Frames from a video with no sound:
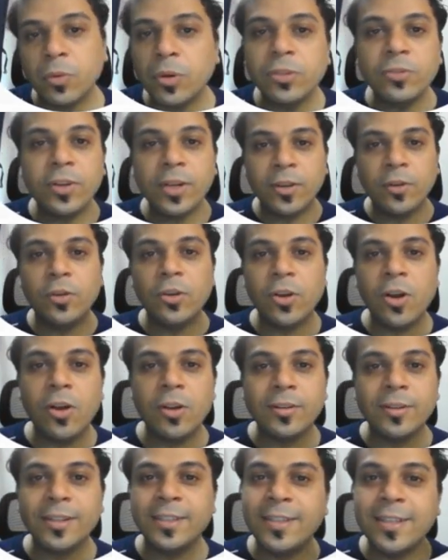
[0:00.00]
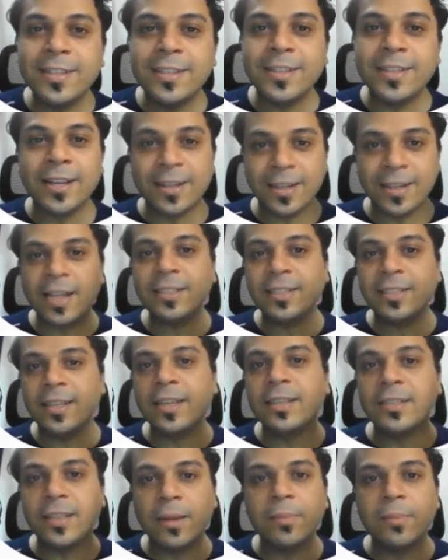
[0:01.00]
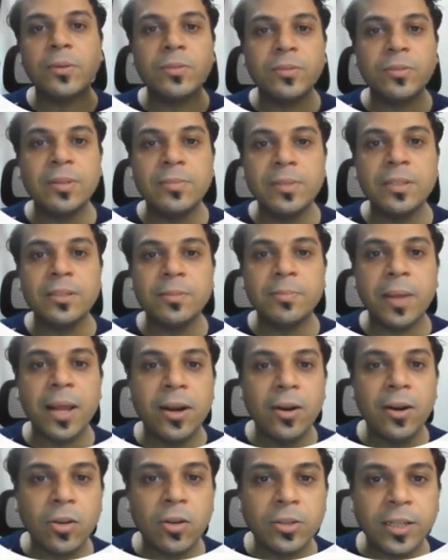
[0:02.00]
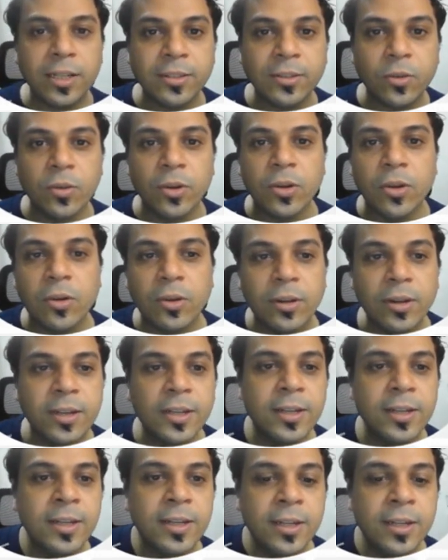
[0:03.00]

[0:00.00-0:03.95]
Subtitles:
So what's really going on? This is a classic example of Simpson's paradox that's going on.